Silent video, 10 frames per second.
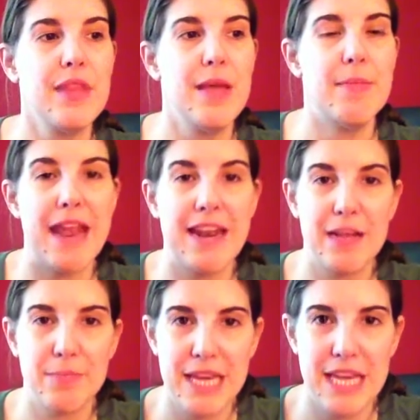But
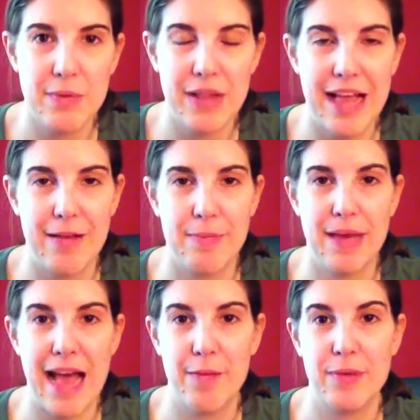NLP will
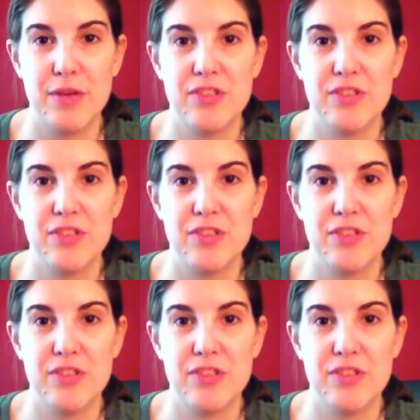help you